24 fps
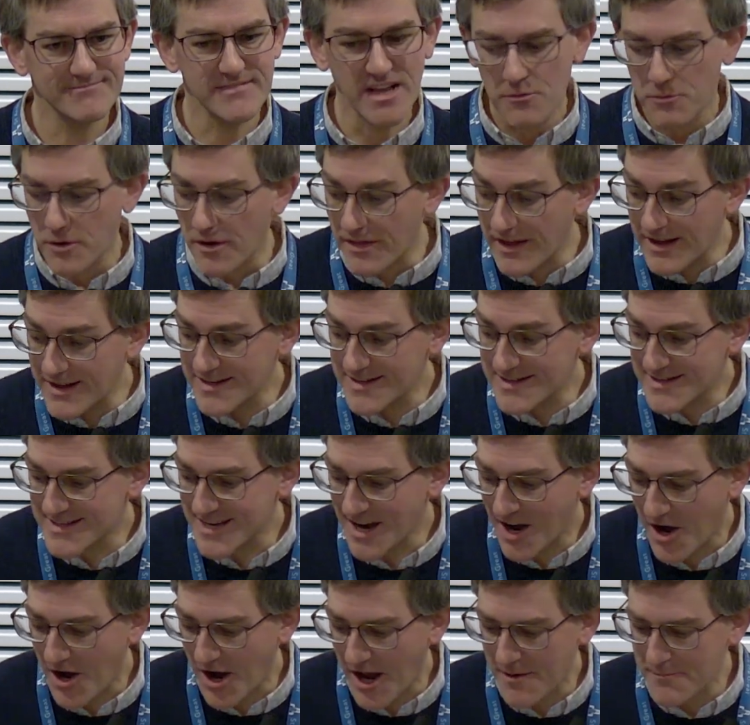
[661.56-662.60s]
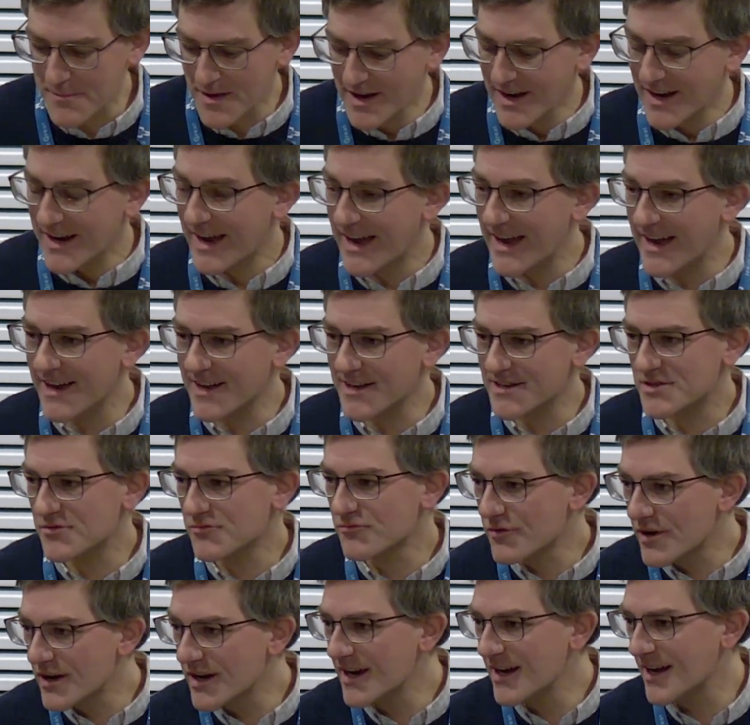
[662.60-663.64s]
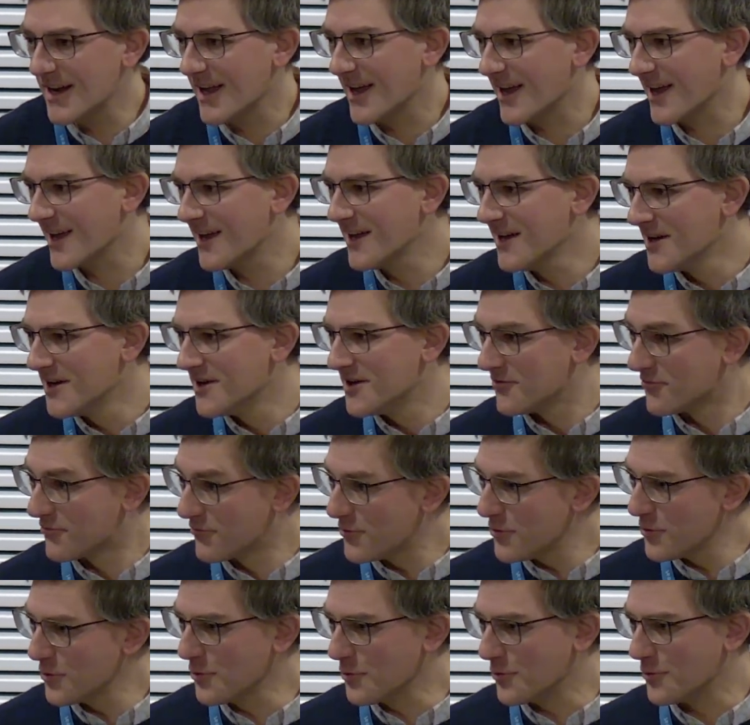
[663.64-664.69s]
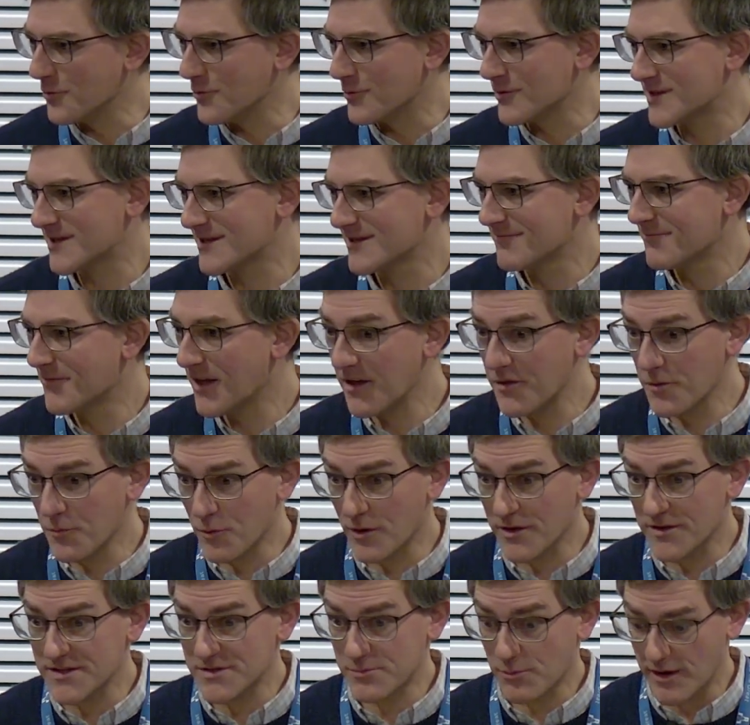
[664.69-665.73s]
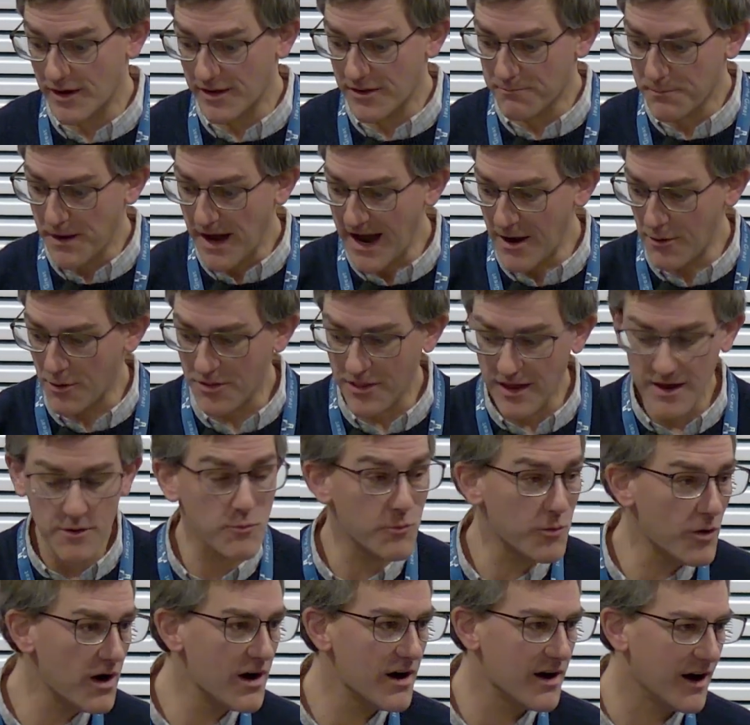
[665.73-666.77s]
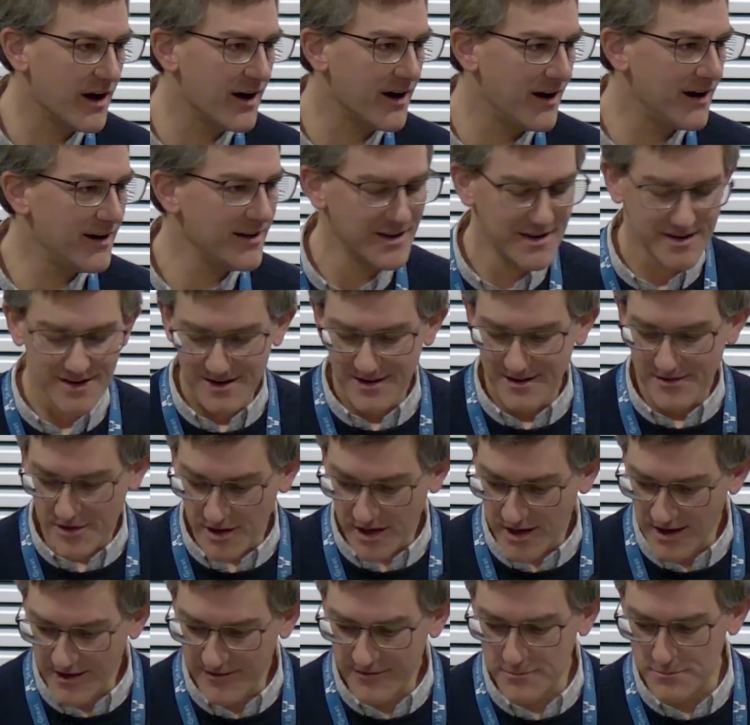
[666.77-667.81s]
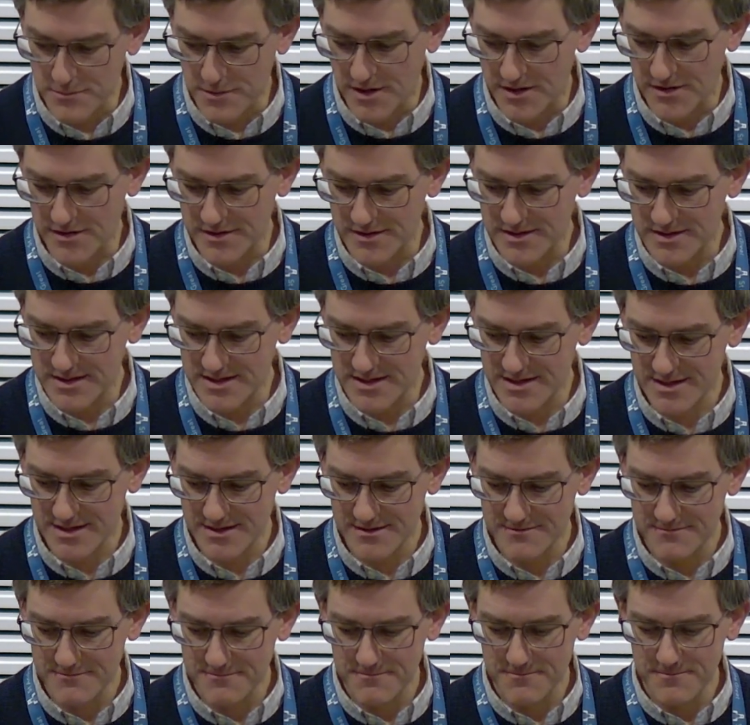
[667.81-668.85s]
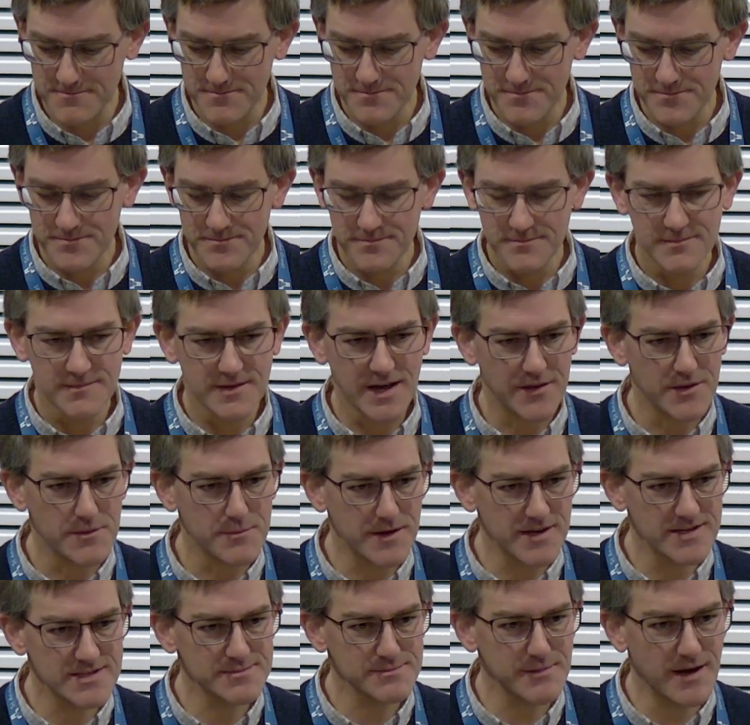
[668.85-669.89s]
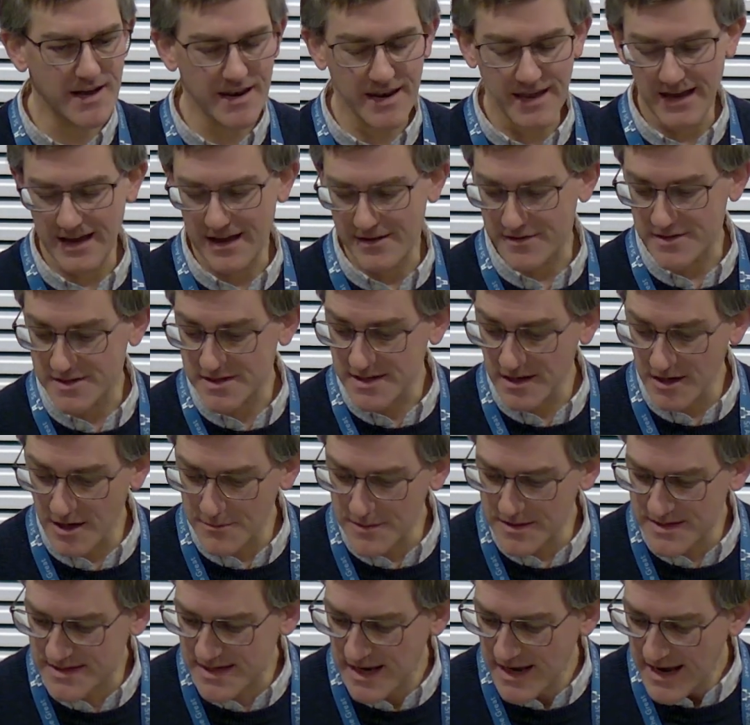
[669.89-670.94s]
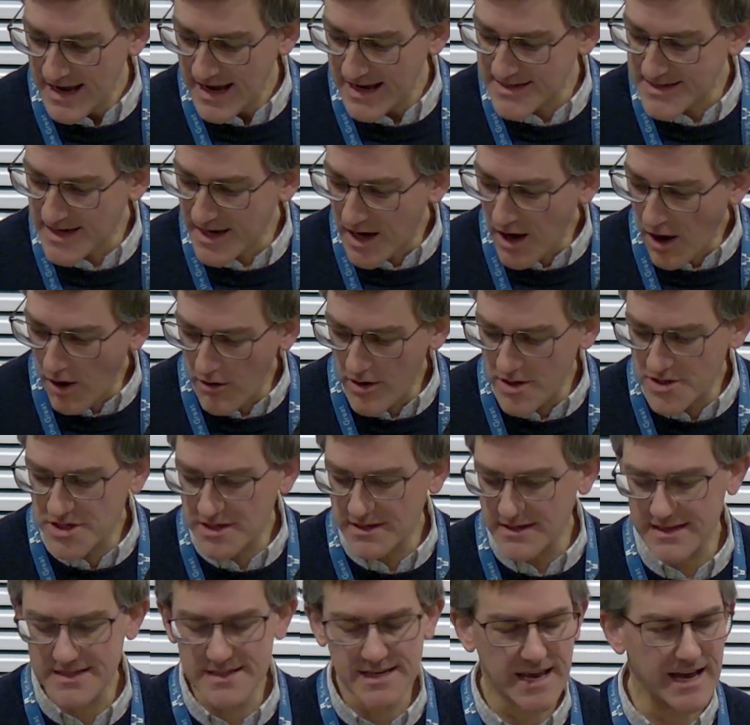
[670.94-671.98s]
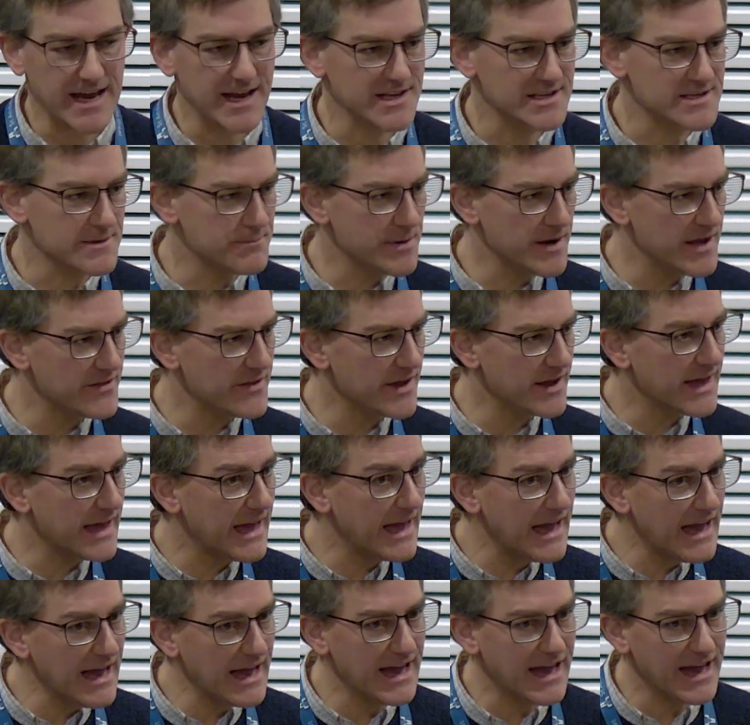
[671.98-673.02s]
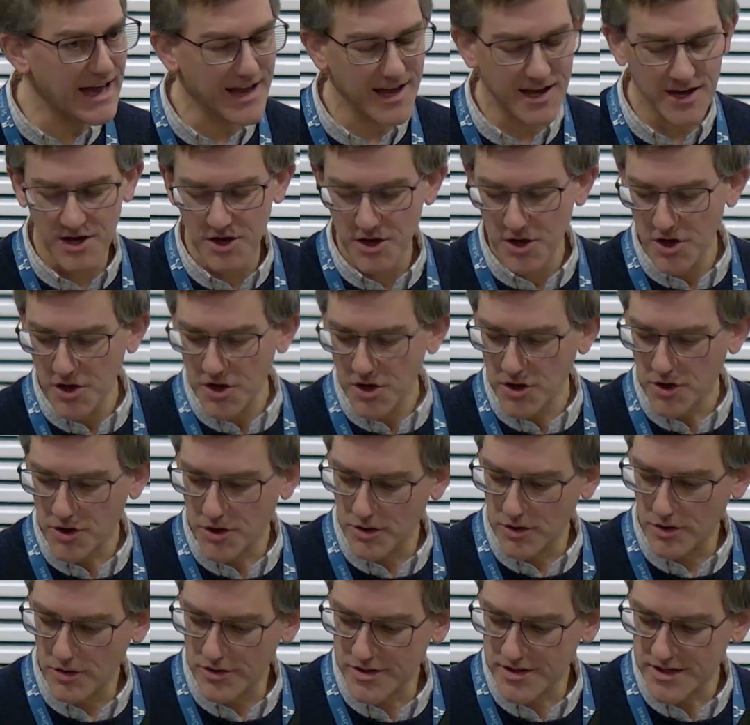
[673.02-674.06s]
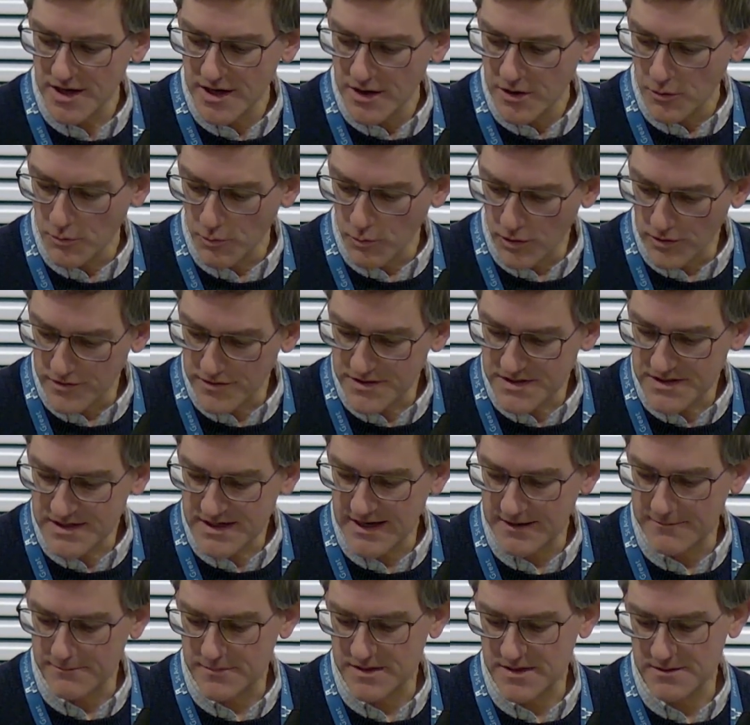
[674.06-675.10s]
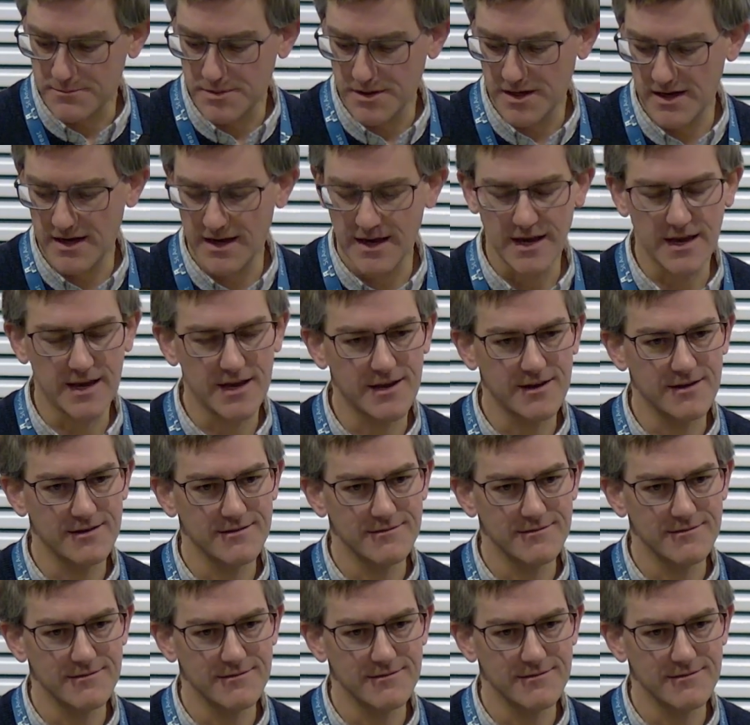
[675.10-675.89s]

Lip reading: But at that time, kings really ruled. They're the ones with power. They were the government. And the best man here, the psalmist, is encouraging this king to be the king God wants him to be.